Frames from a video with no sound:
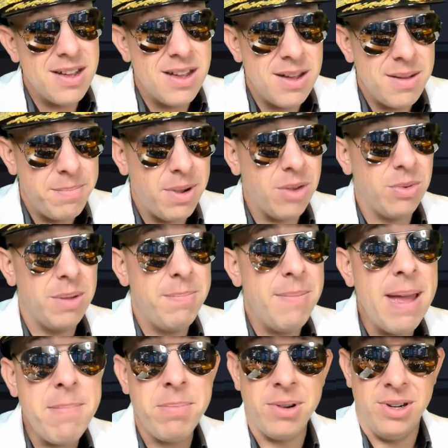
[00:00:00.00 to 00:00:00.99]
But
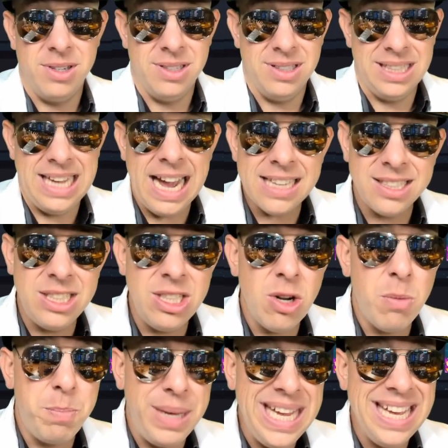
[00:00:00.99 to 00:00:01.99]
remember,
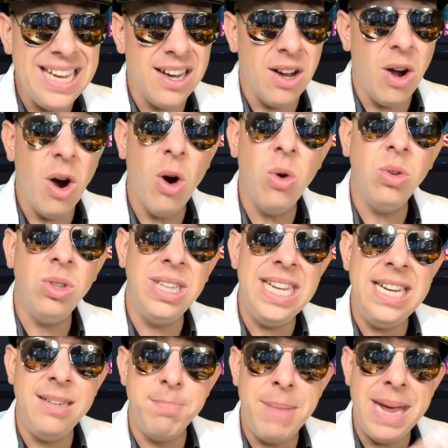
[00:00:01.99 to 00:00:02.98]
Cassiopeia
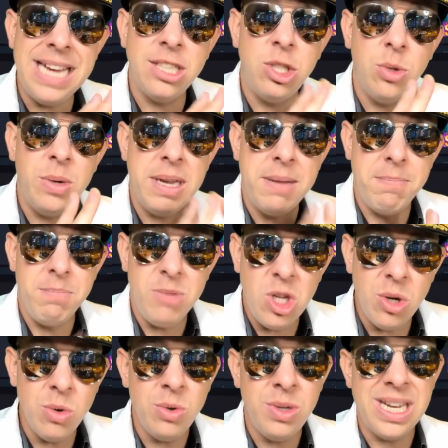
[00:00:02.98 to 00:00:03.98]
only makes you
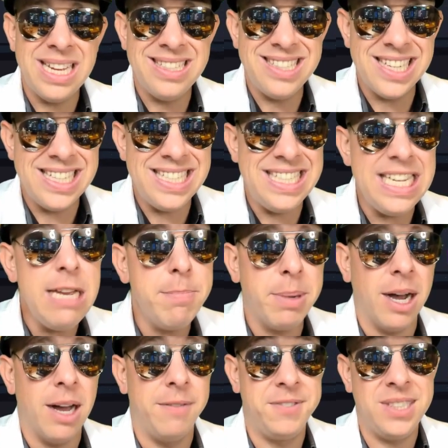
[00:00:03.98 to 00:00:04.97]
immune to
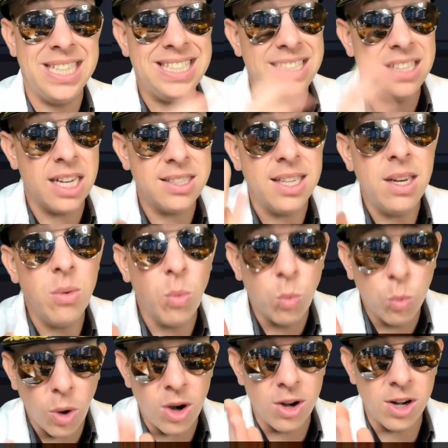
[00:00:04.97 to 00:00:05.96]
debuffs. It doesn't
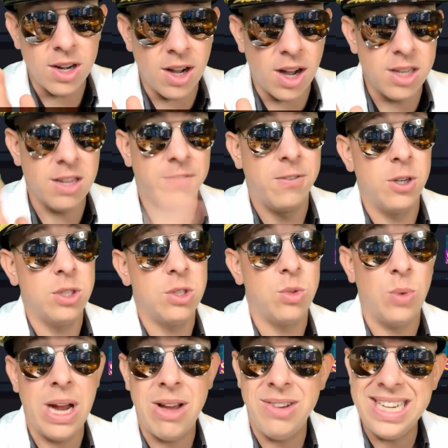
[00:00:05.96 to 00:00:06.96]
work on the first
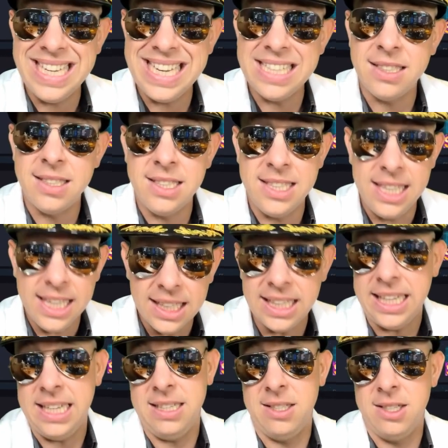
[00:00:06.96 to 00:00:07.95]
round against
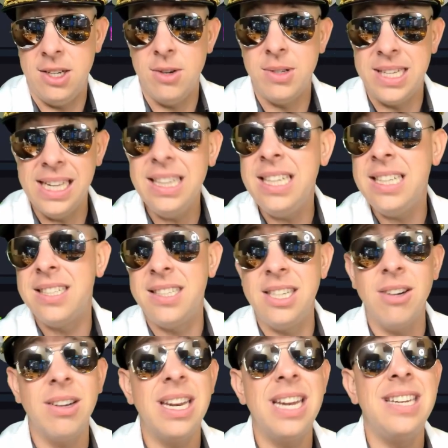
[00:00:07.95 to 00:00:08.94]
Gilly. So Gilly's
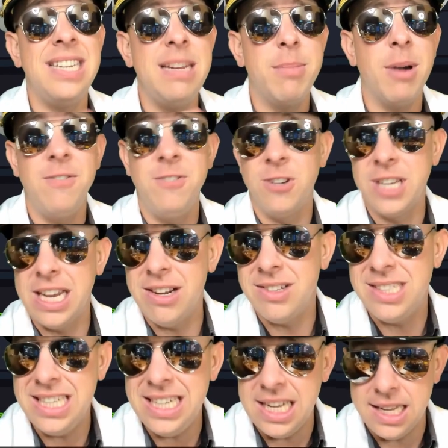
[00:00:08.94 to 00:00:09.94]
still going to debuff your
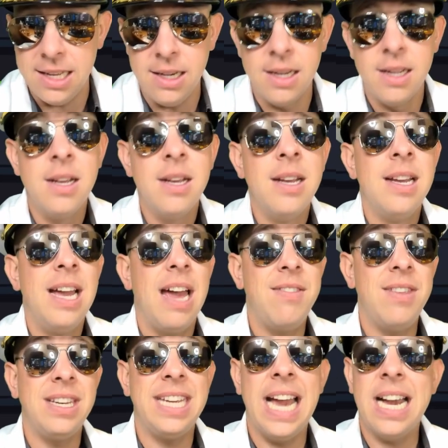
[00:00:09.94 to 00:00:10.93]
guaranteed hit.
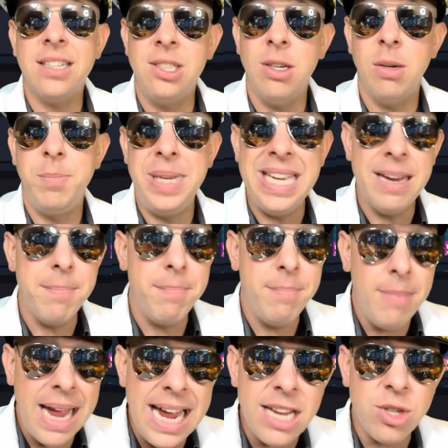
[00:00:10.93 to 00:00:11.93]
And then Cassiopeia
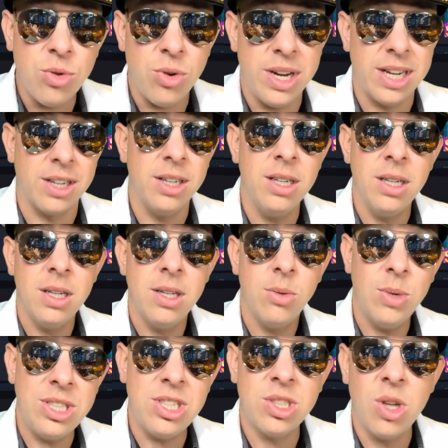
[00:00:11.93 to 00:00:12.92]
may trigger,
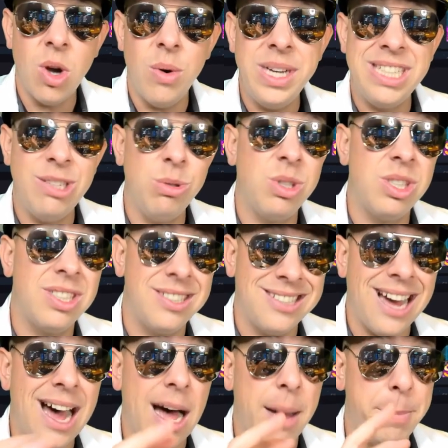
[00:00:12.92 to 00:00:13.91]
which is going to
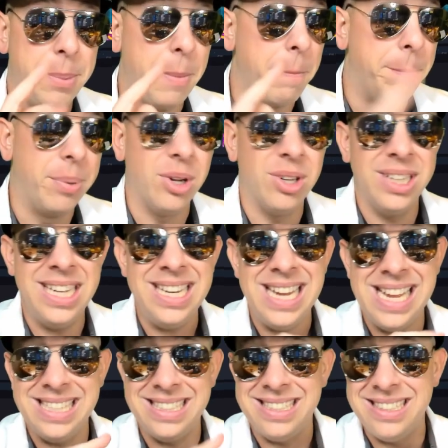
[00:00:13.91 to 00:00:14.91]
stop Bullet
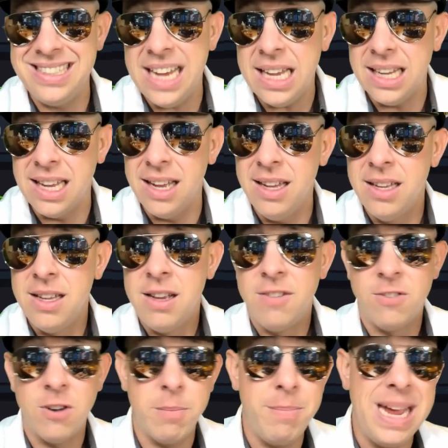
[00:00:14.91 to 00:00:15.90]
and Stella
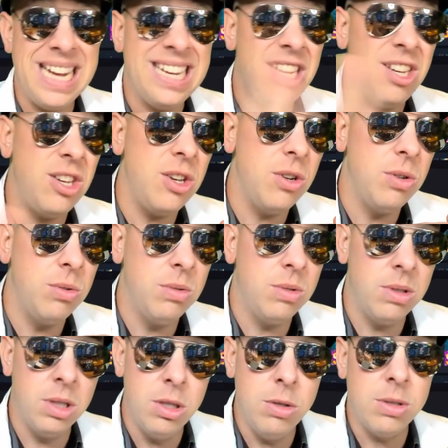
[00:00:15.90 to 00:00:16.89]
from making you
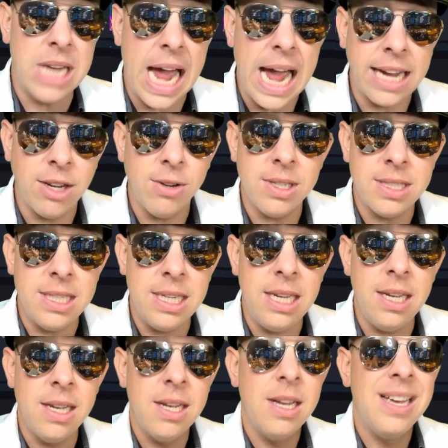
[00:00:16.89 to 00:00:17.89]
lose
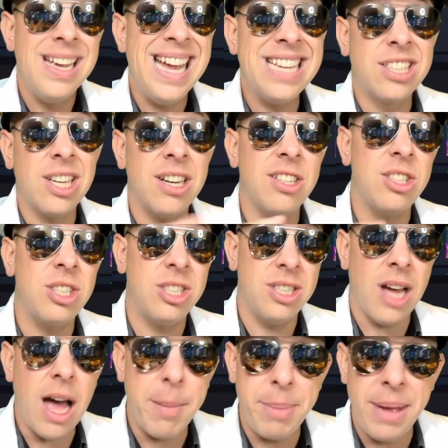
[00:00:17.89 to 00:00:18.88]
accuracy. It's going to
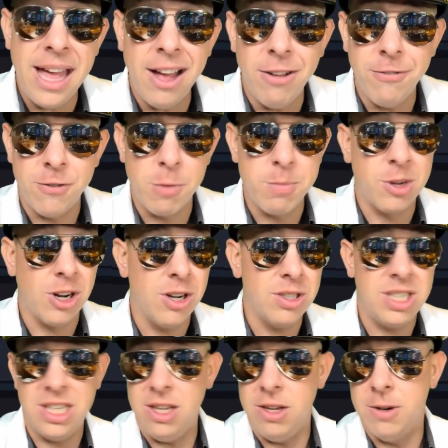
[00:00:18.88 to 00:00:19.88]
stop Elf from
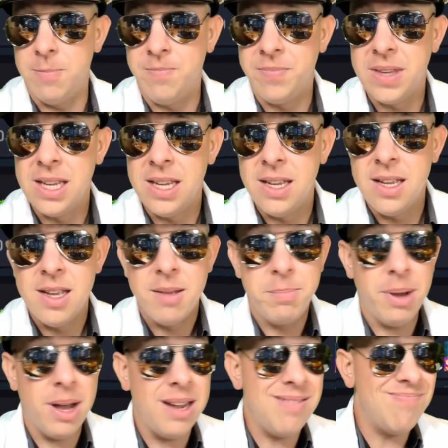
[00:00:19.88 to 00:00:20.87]
cursing you.
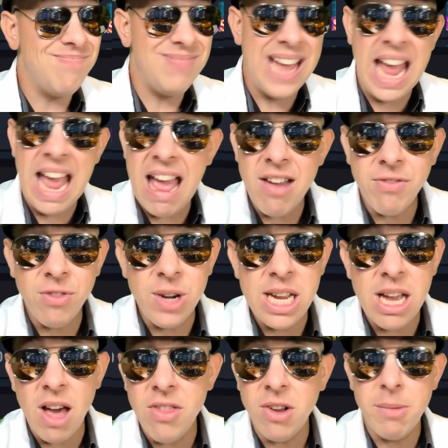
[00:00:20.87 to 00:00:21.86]
But
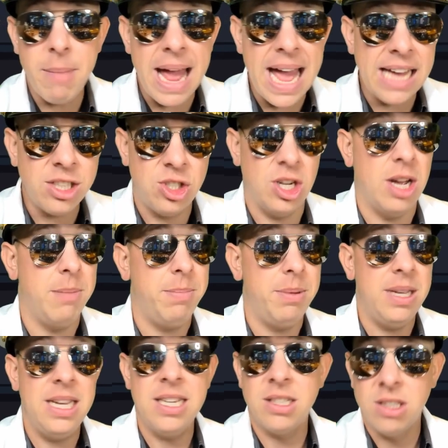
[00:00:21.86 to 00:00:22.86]
every other matchup
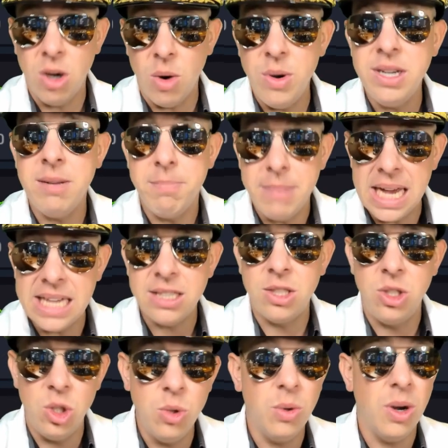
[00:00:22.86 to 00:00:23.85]
is going to mess
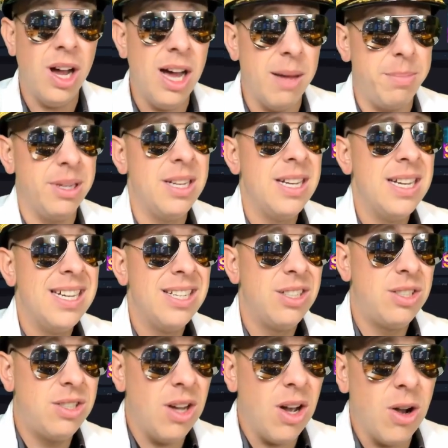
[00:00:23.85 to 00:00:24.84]
you up.
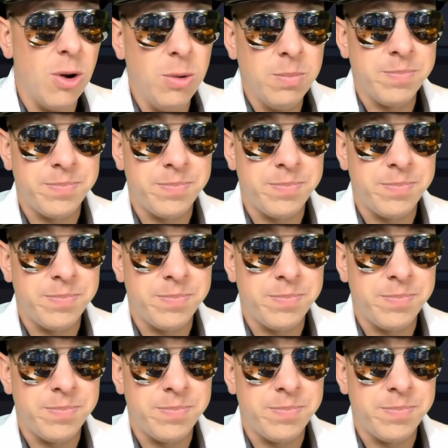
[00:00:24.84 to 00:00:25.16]
So